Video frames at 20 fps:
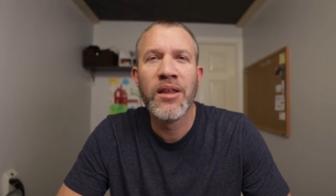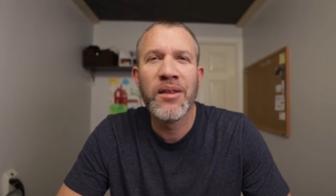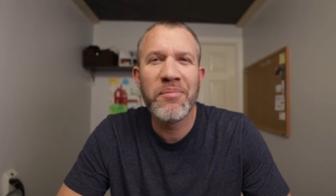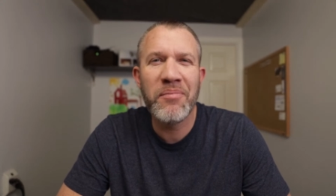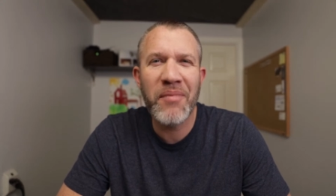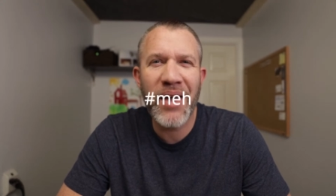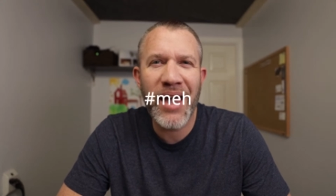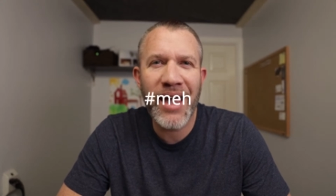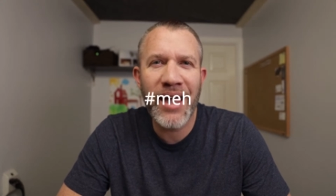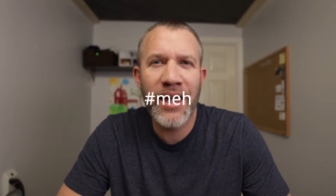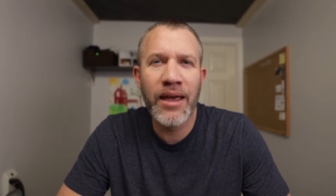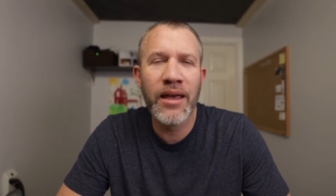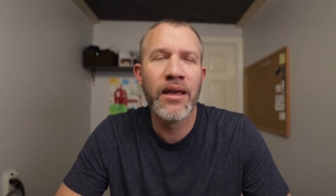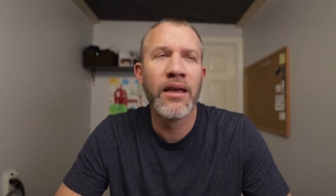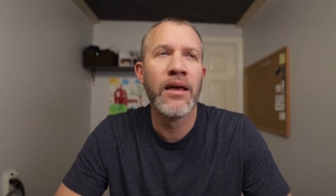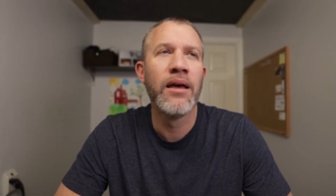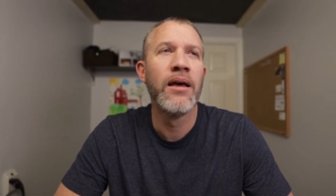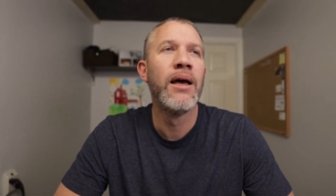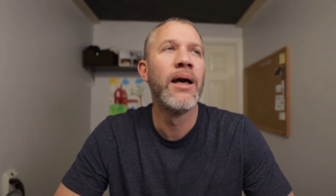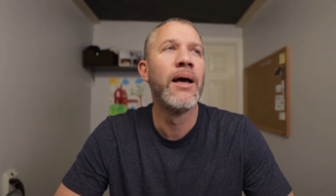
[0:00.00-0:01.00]
Meh.
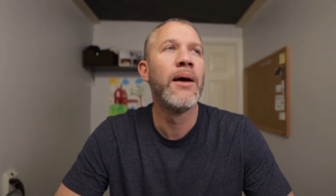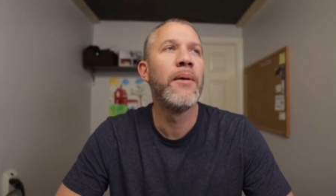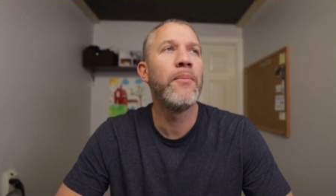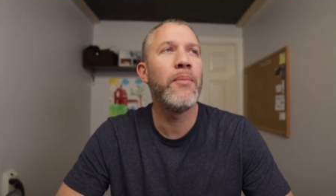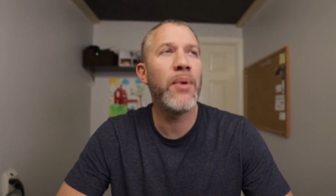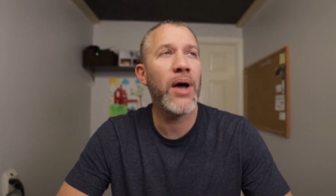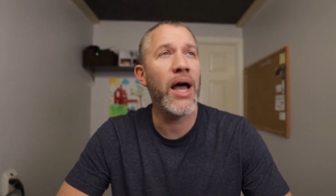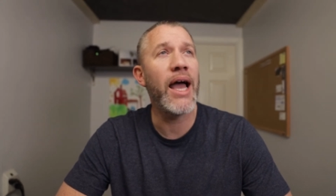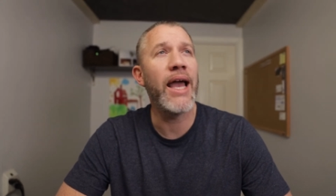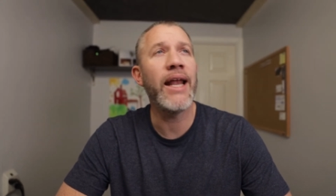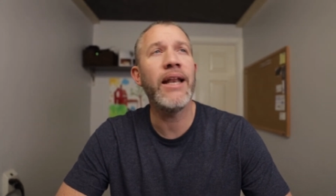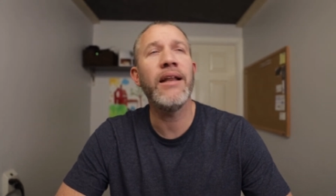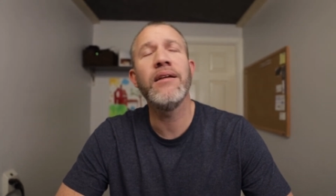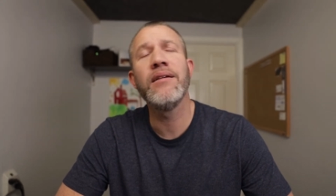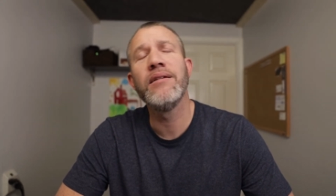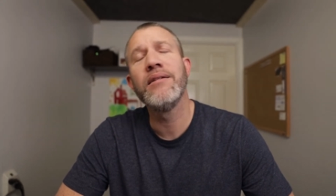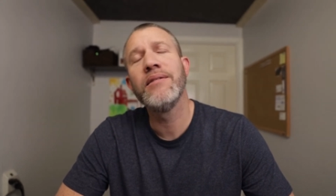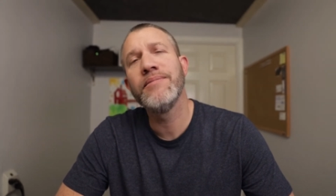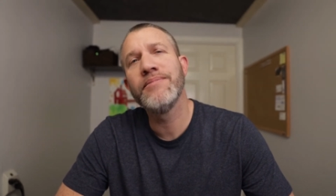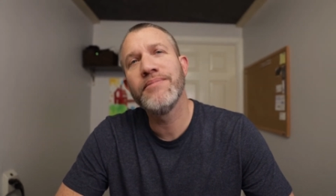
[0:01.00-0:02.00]
But
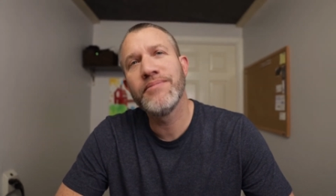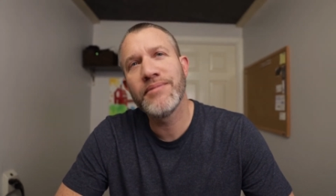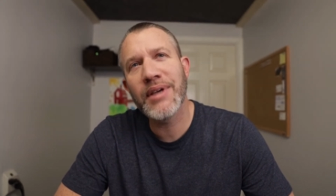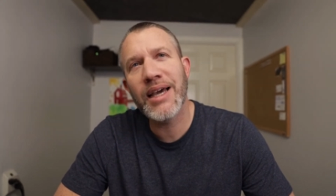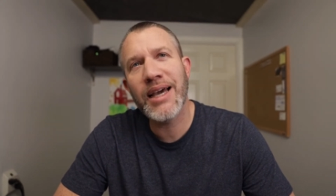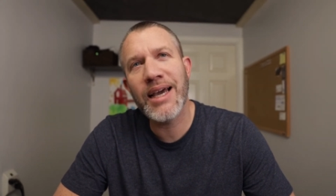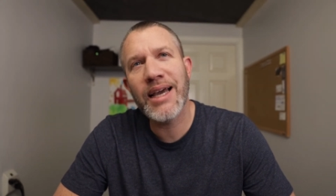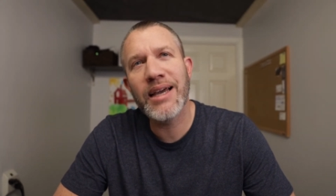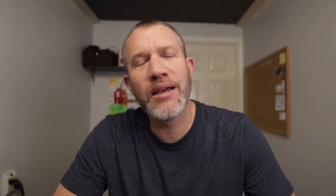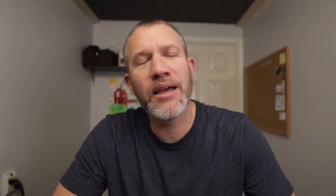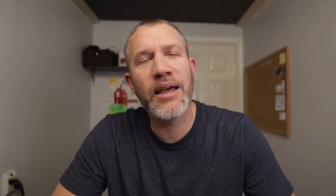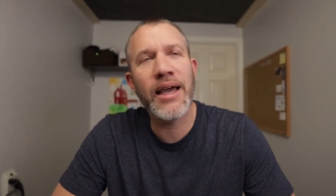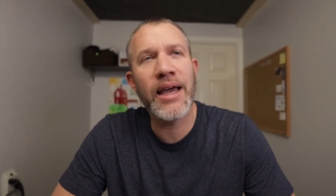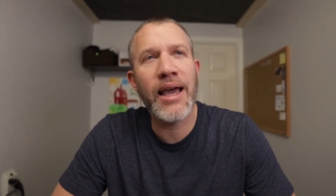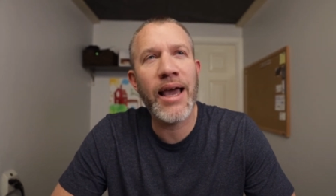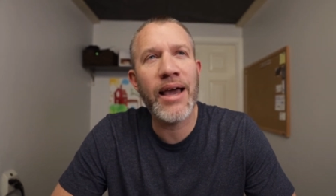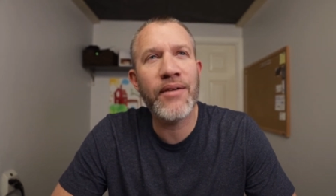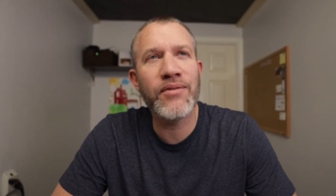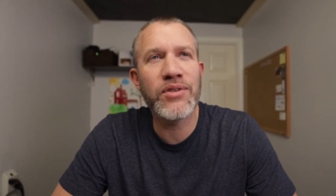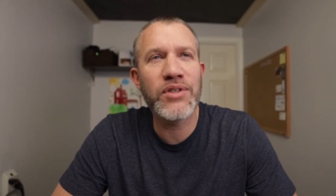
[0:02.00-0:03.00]

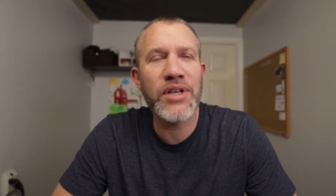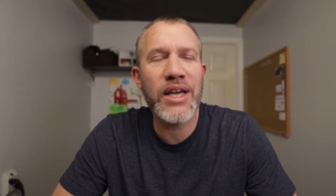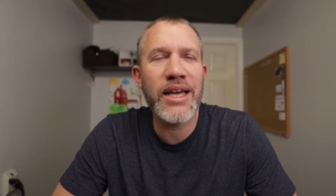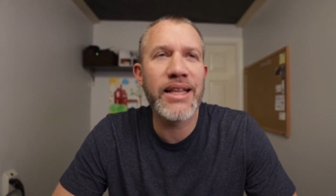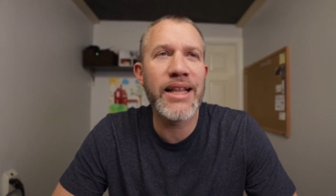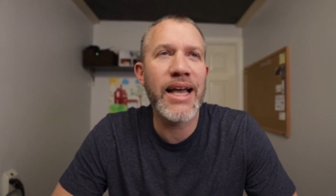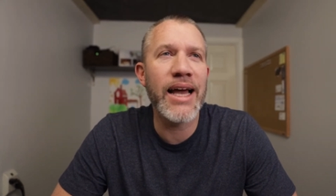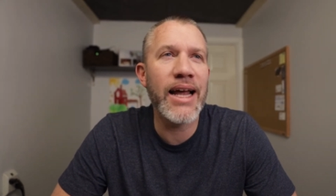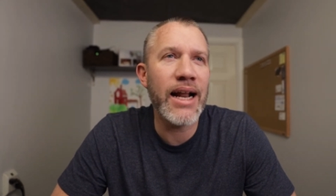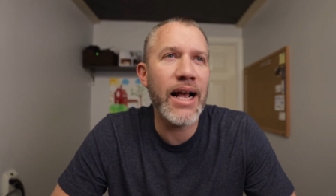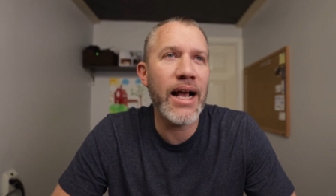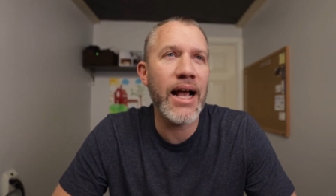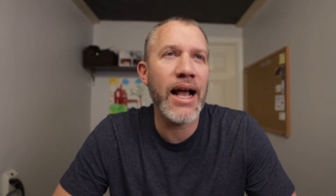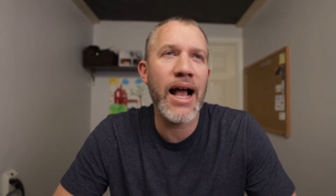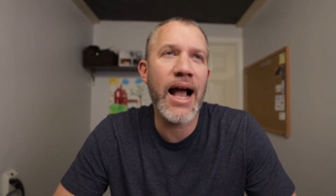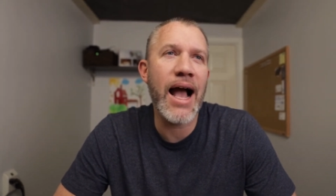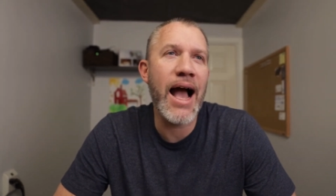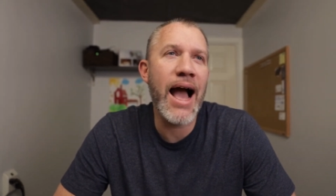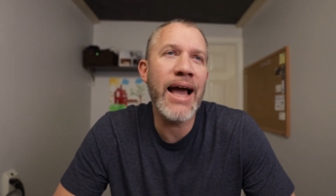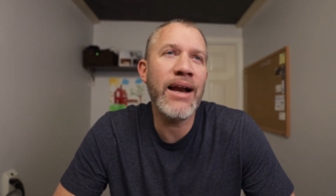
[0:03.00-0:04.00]
after saying that,
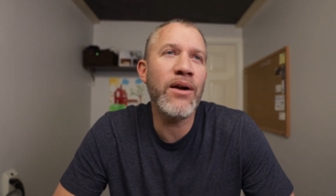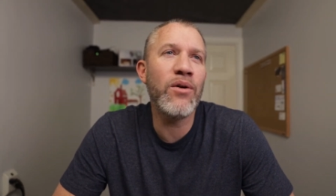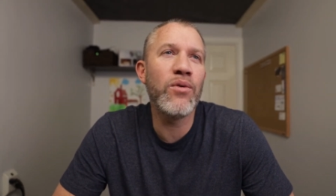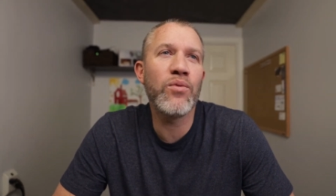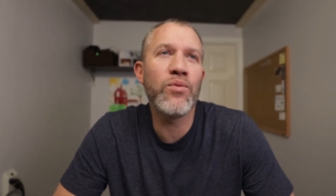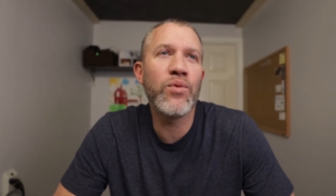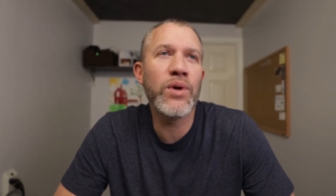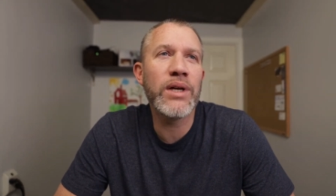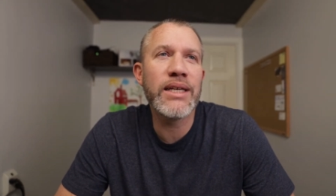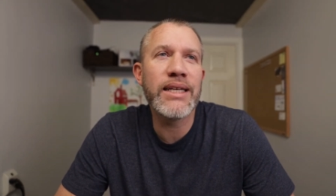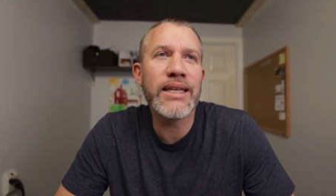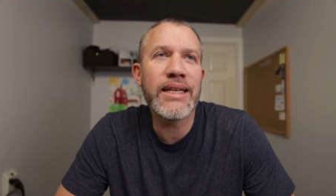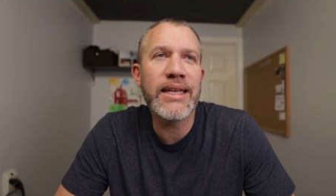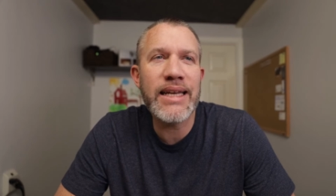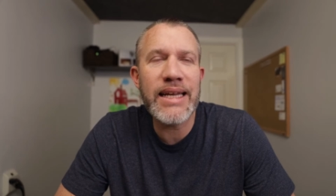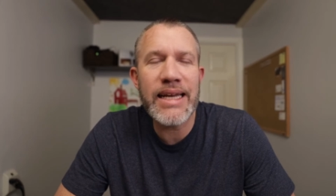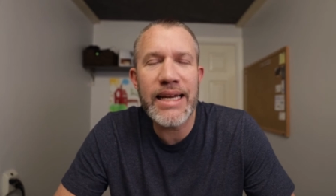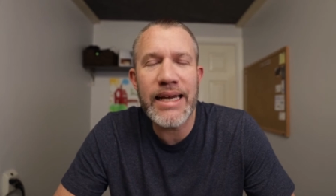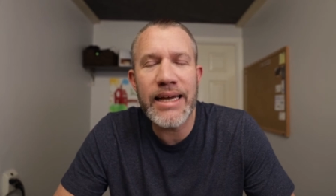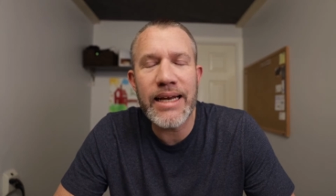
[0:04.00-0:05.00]
I don't really
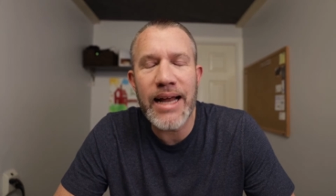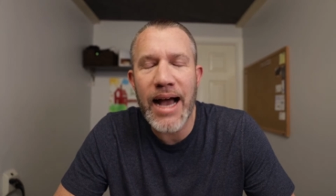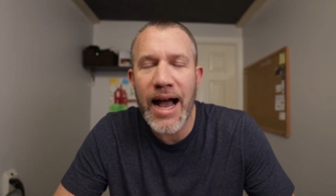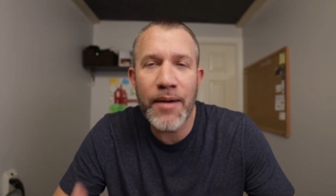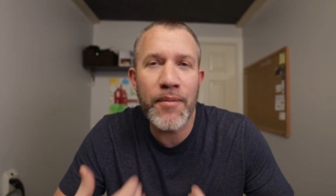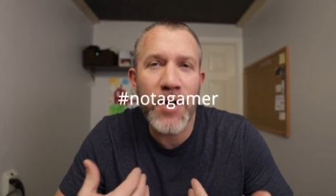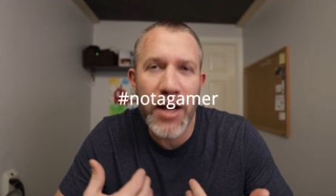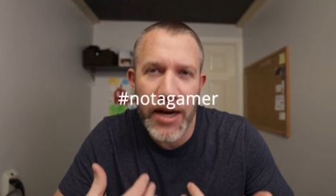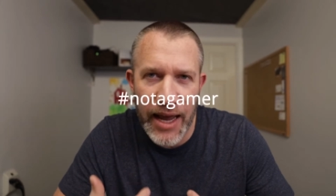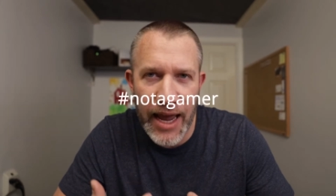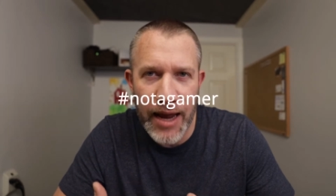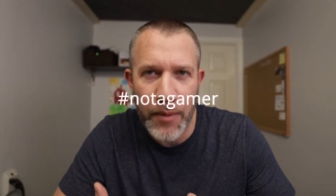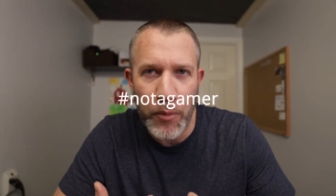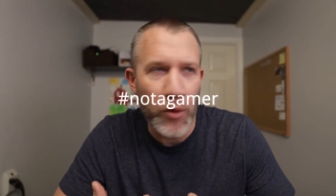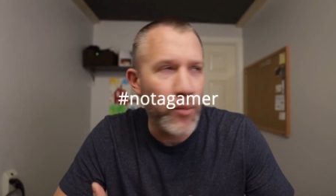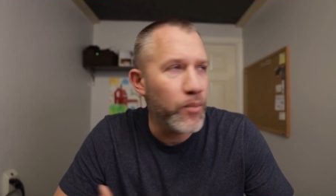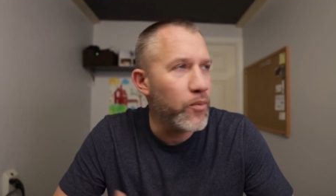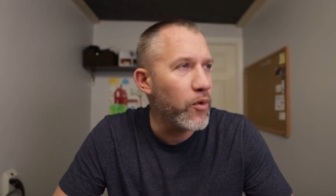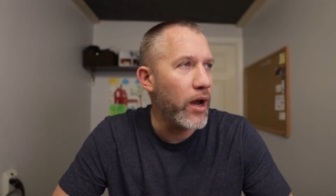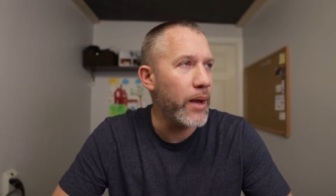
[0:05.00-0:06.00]
need, I'm not a
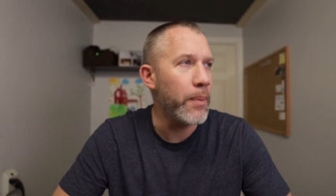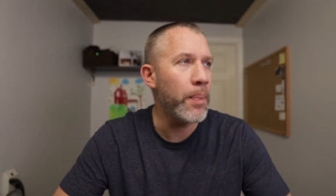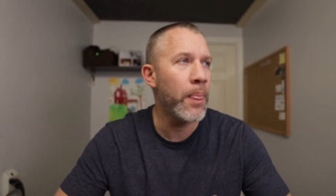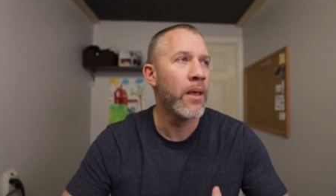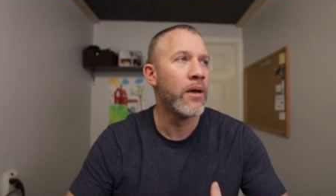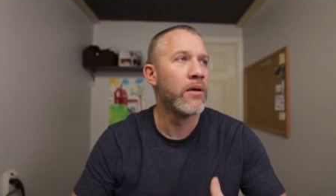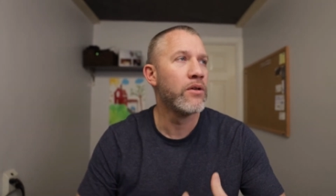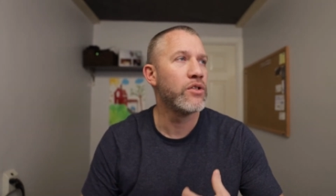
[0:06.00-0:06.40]
gamer, right?